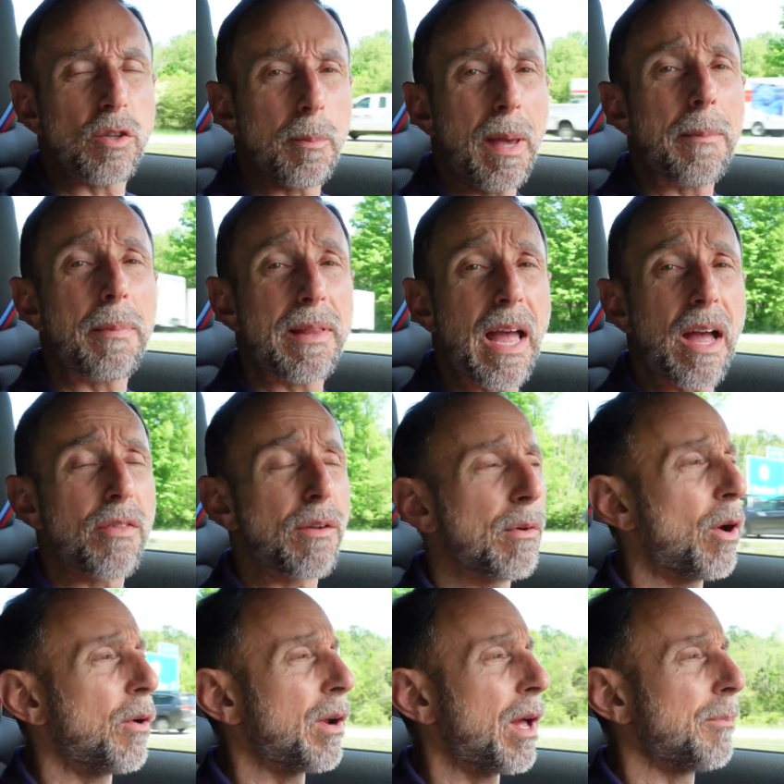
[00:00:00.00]
So maybe down the
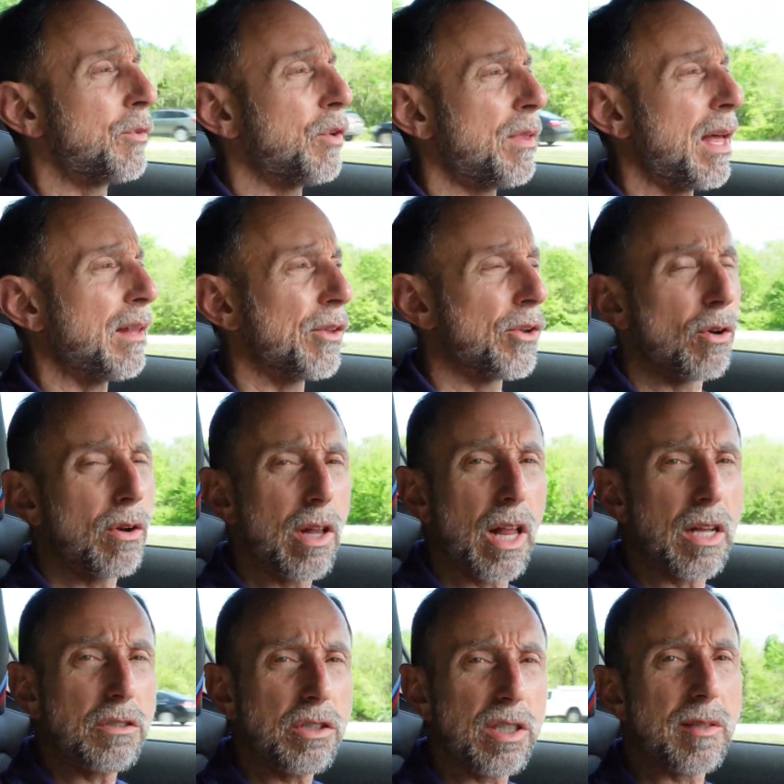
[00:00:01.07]
road I'll do that little
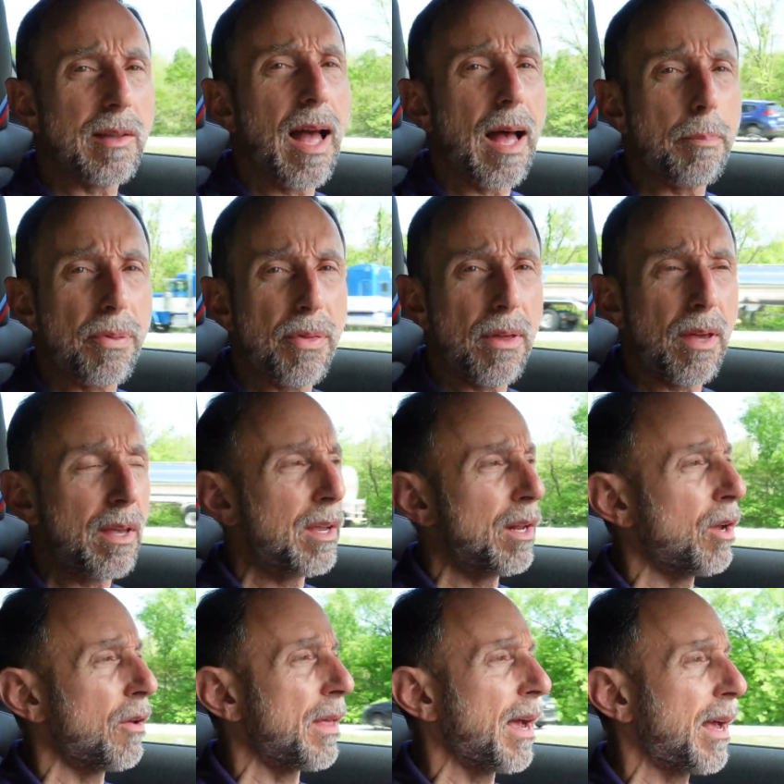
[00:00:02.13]
clutch stop thing, you
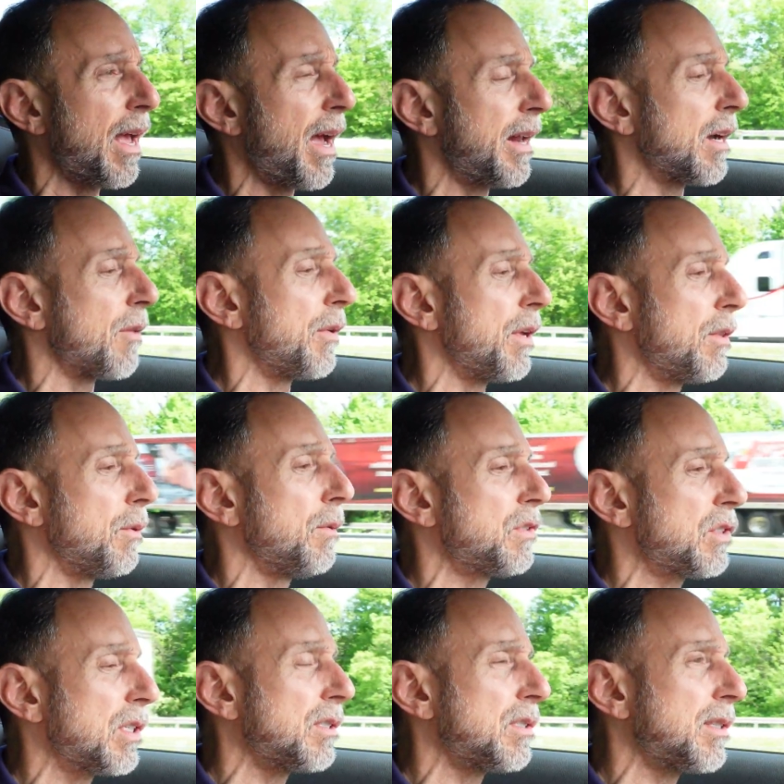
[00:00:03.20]
know, that kind of
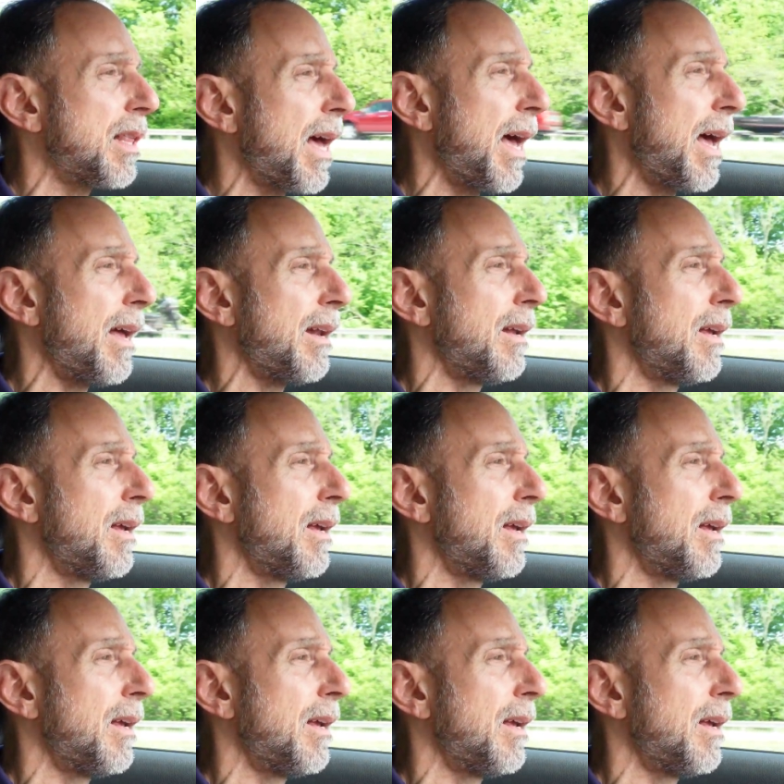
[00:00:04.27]
reduces that.